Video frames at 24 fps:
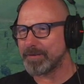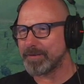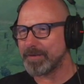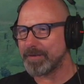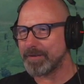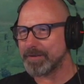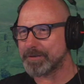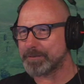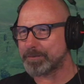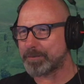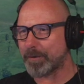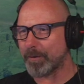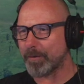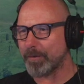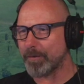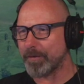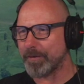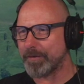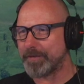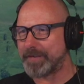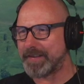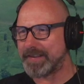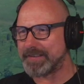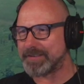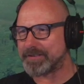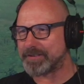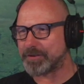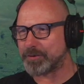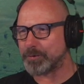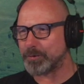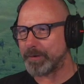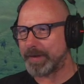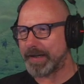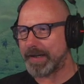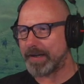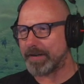It's probably these
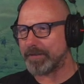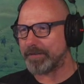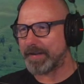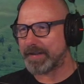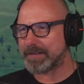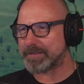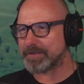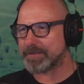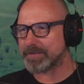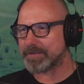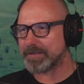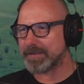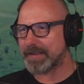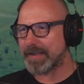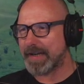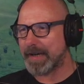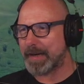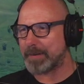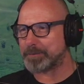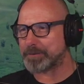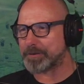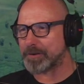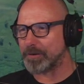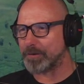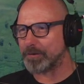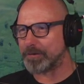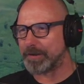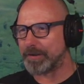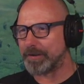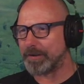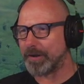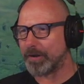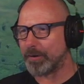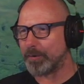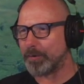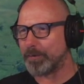two here. That's
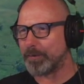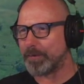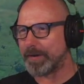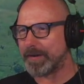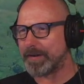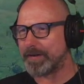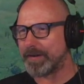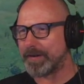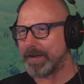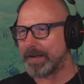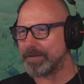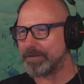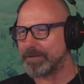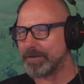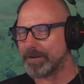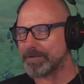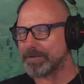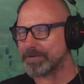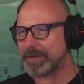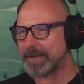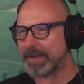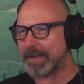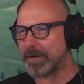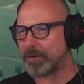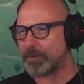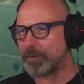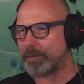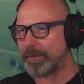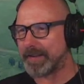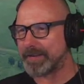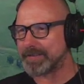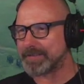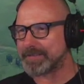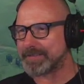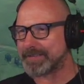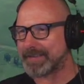absolutely not air
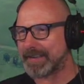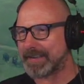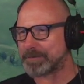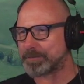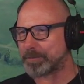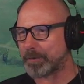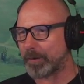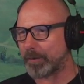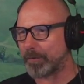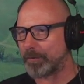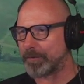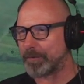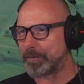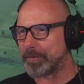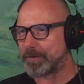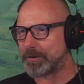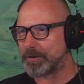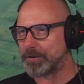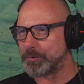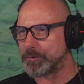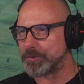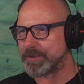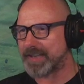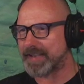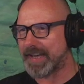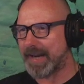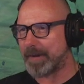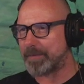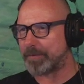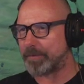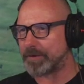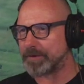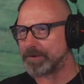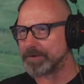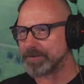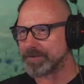vents. That's probably huge
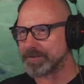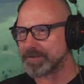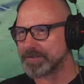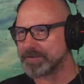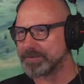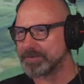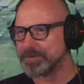cameras.